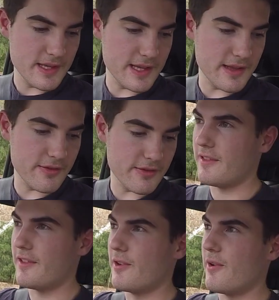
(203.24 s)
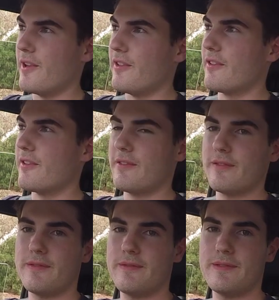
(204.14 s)
is the noise.
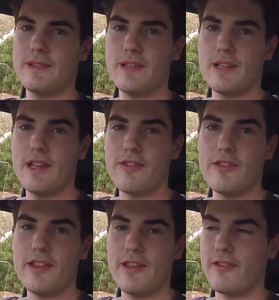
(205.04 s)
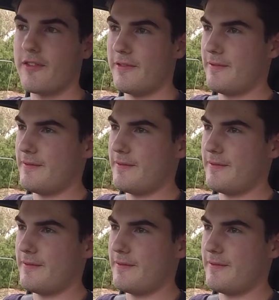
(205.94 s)
Listen to this.